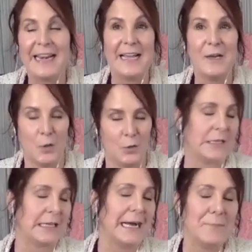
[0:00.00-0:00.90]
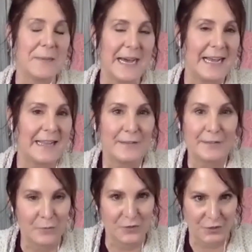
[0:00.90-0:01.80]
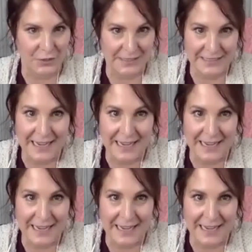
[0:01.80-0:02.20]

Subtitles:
a-hole. I'm not some jerk.